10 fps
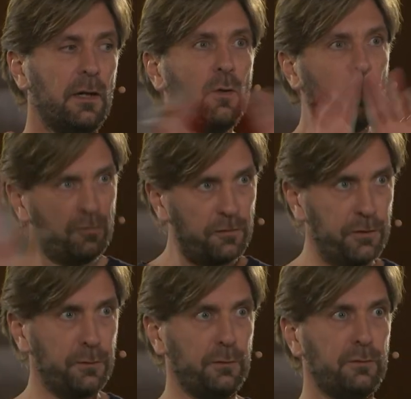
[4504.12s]

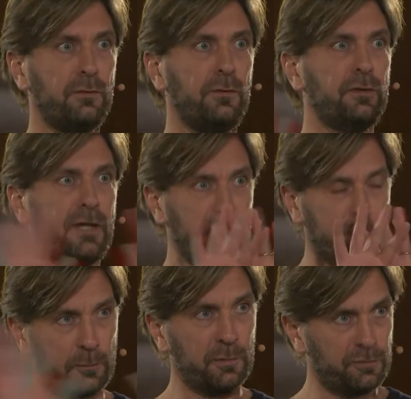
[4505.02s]
overview, to look at it
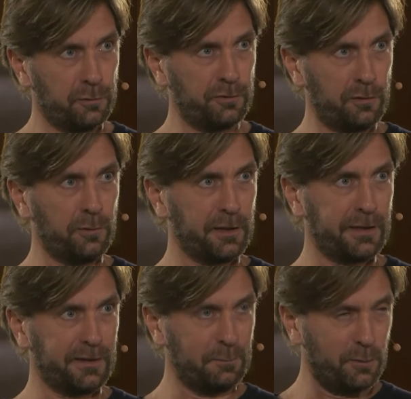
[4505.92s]
from a
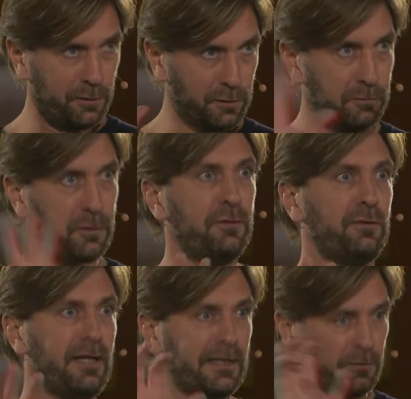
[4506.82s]
sociological point of view,
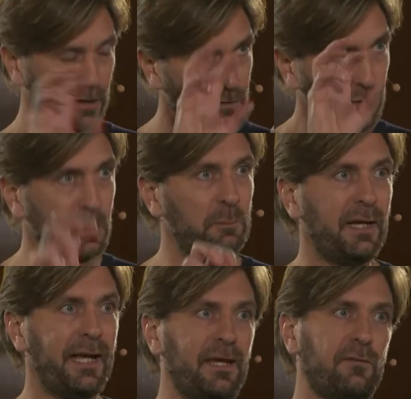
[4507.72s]
like look at human
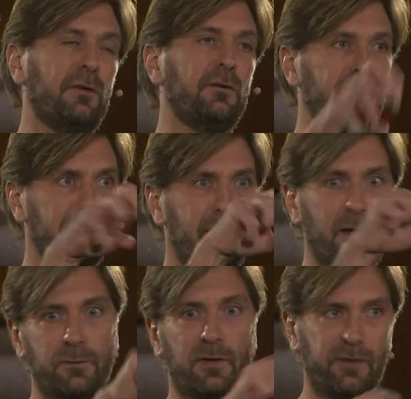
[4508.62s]
behavior, look at
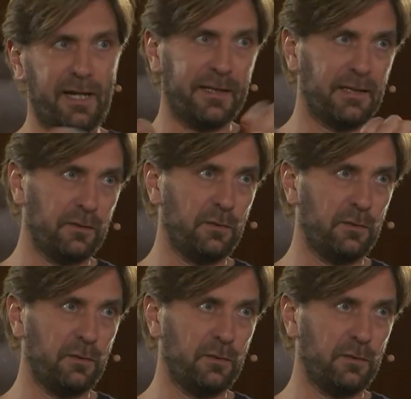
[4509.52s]
how we are relating